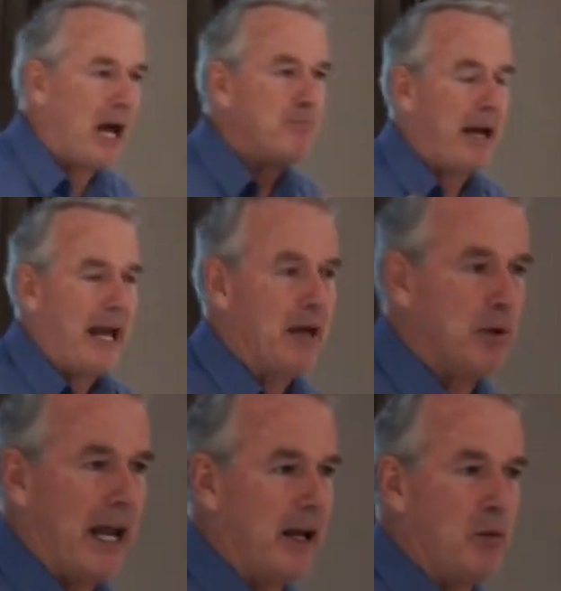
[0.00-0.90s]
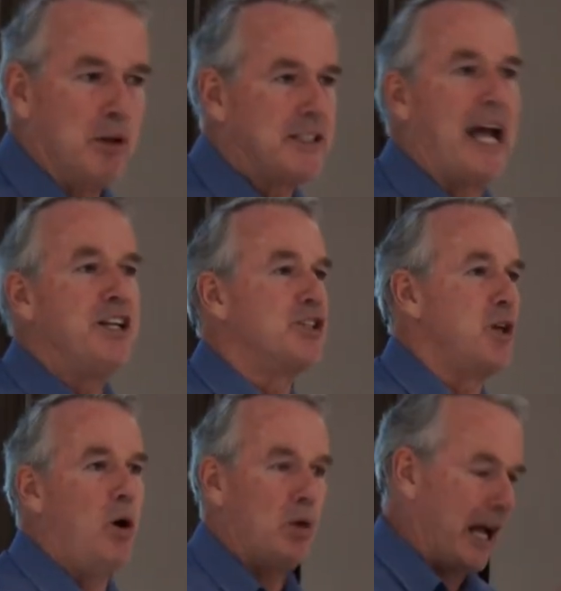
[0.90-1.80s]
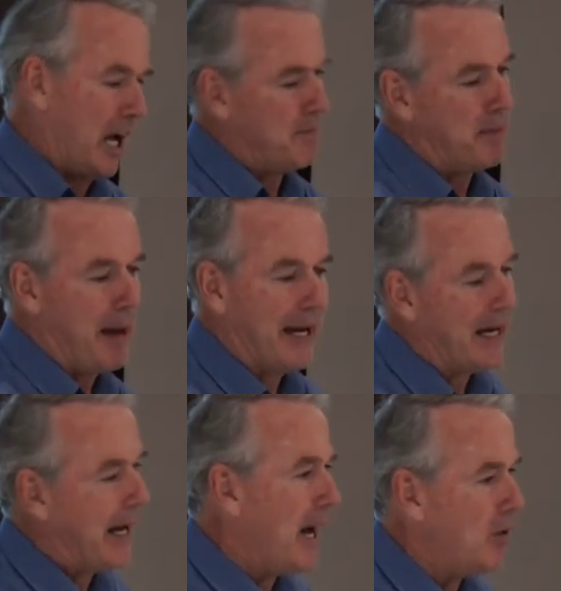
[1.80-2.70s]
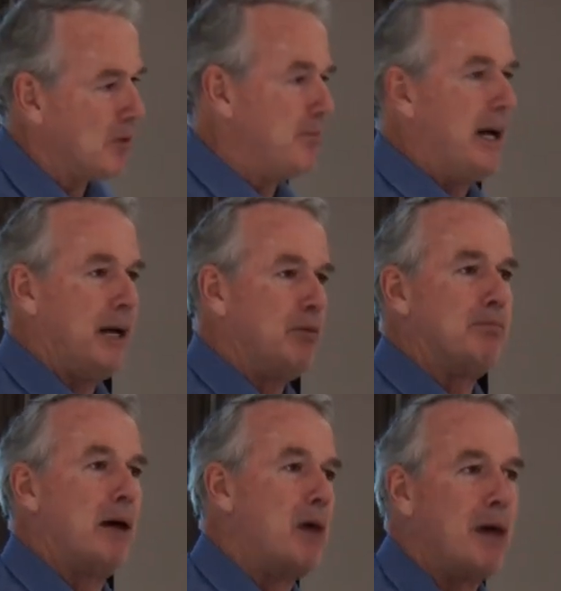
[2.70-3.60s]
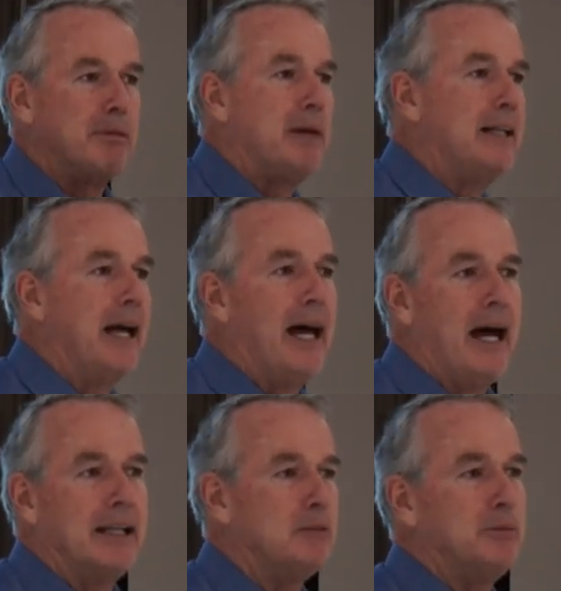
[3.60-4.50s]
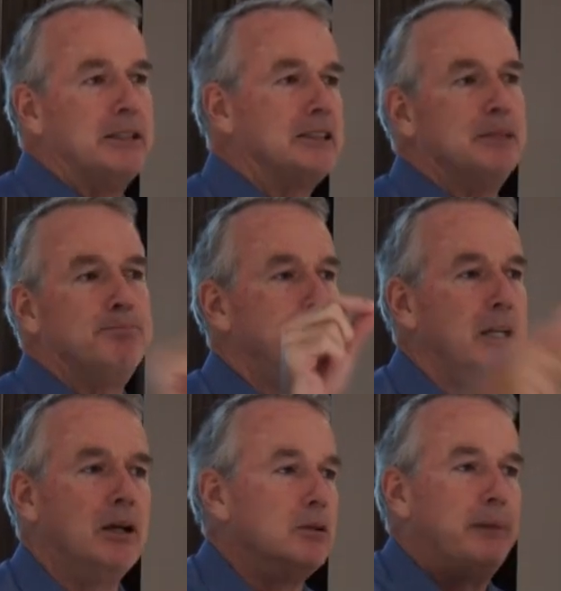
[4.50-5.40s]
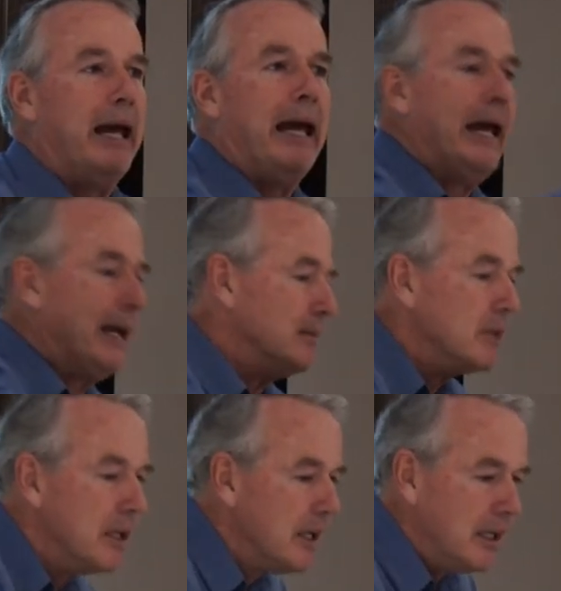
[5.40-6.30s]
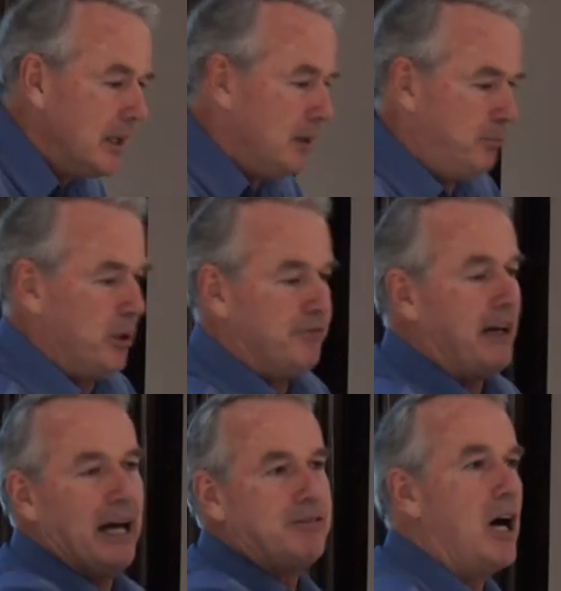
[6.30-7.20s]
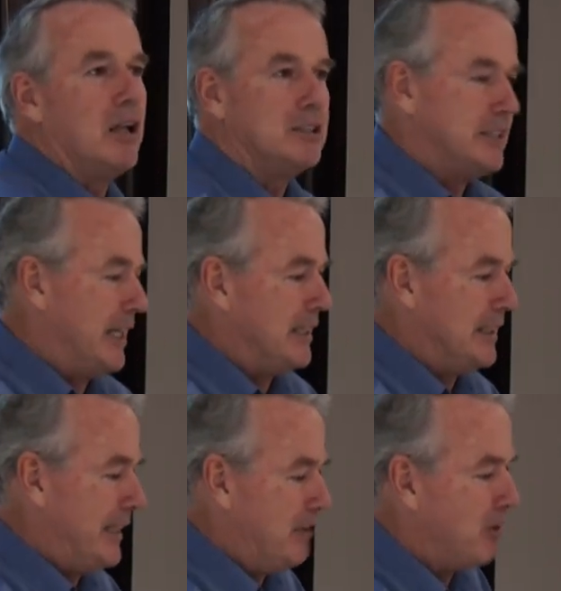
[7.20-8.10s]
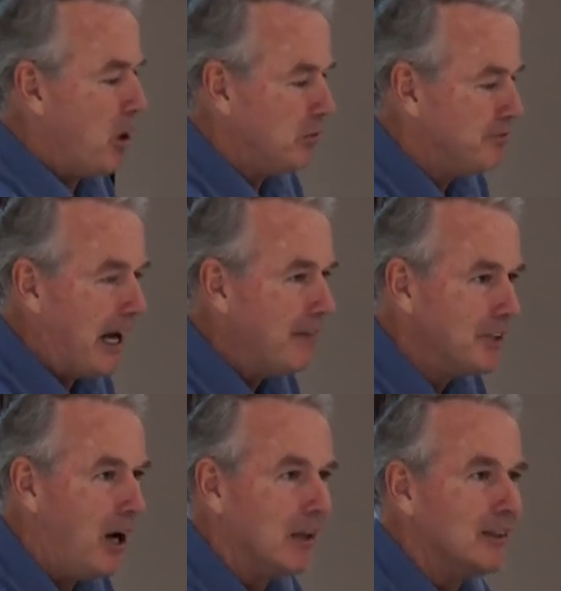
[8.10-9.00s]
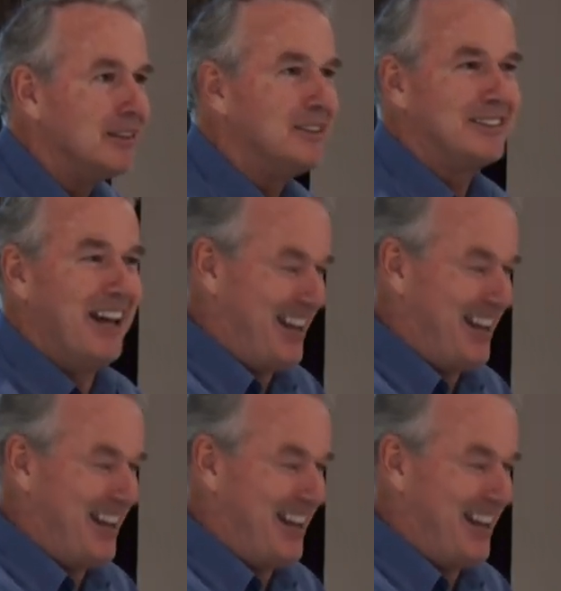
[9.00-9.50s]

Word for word: my bank, when I was 10 years old, I got my bank account with my with my mom and my dad, and went to the you know bank and put five dollars in, and he wrote five dollars